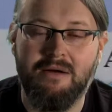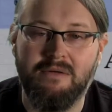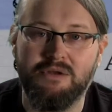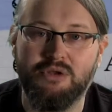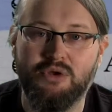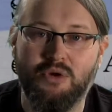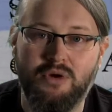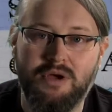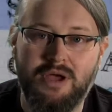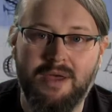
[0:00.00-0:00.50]
I will
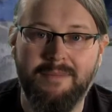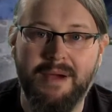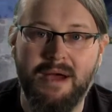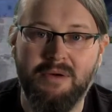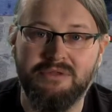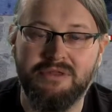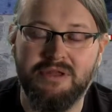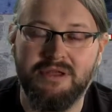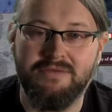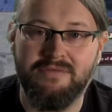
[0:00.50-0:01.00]
talk
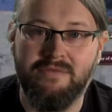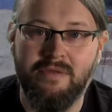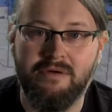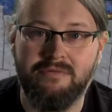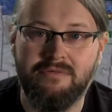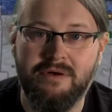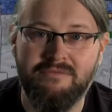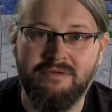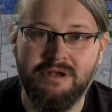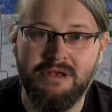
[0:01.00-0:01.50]
about
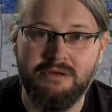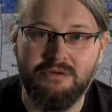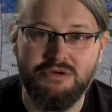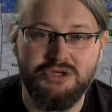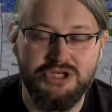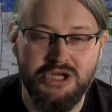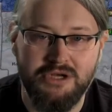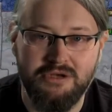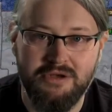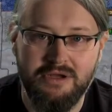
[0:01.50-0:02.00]
the
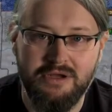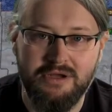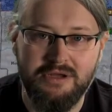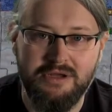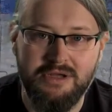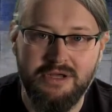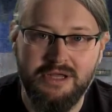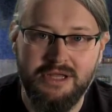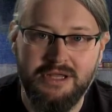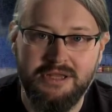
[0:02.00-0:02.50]
revolution.
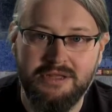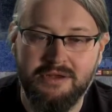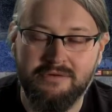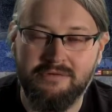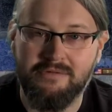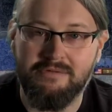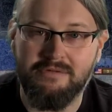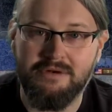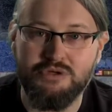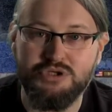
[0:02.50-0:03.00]
The
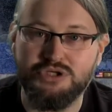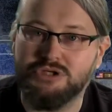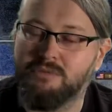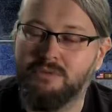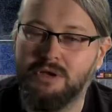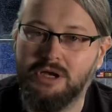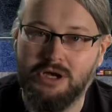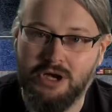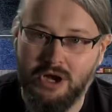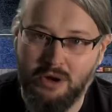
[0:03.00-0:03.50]

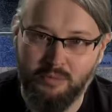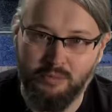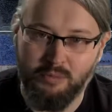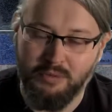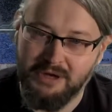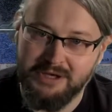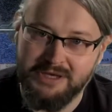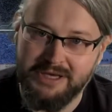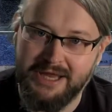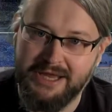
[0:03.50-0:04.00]
revolution will come
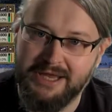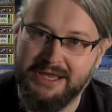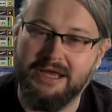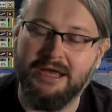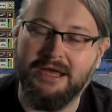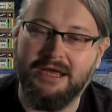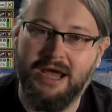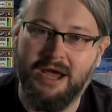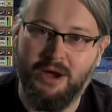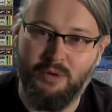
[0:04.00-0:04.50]
one day,
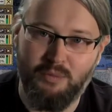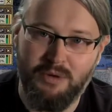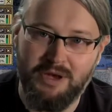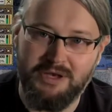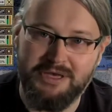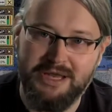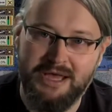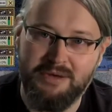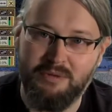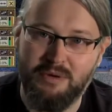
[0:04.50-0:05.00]
and
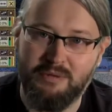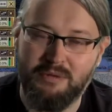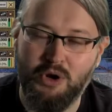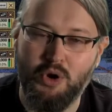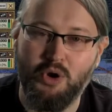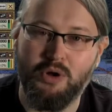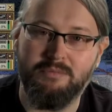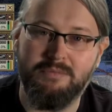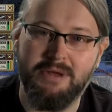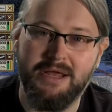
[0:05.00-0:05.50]
one day we will
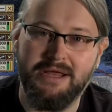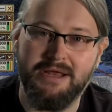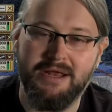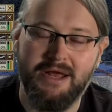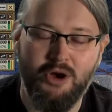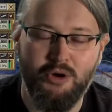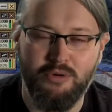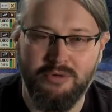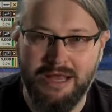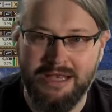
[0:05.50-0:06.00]
all be...
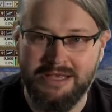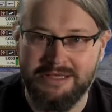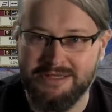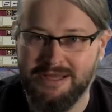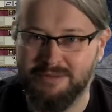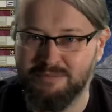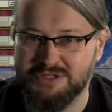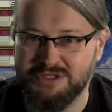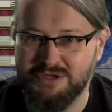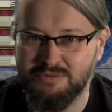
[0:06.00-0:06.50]
Oh well,
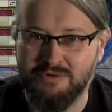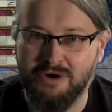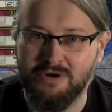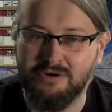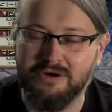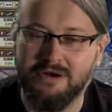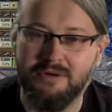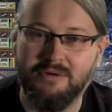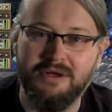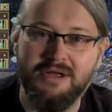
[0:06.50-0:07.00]
that was a
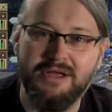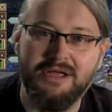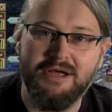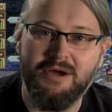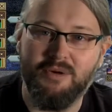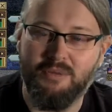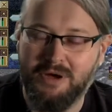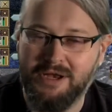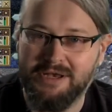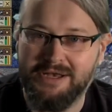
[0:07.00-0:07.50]
wrong
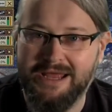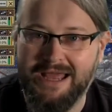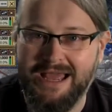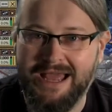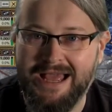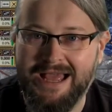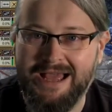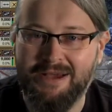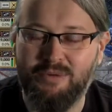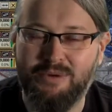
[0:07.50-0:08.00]
one.
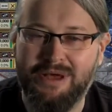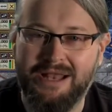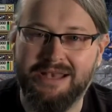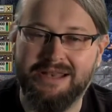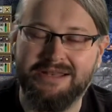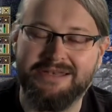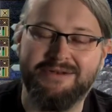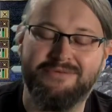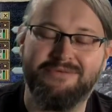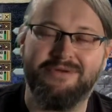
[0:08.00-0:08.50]

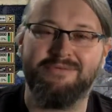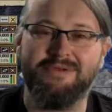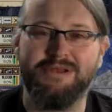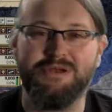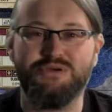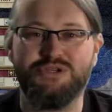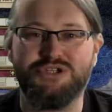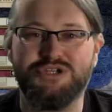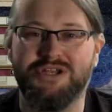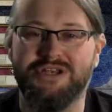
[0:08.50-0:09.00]
Well, the
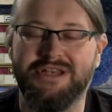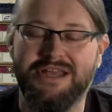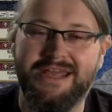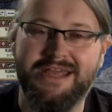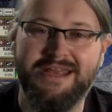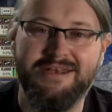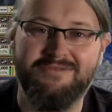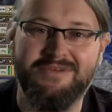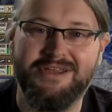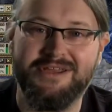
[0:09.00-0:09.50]
revolution
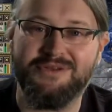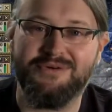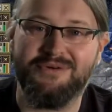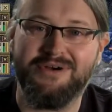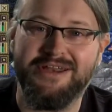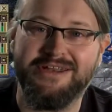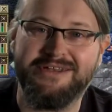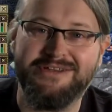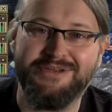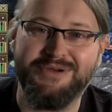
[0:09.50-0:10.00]
in
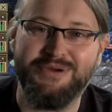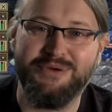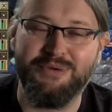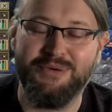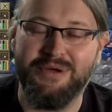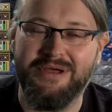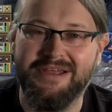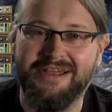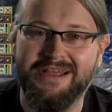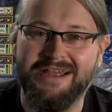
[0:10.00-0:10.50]
Victoria II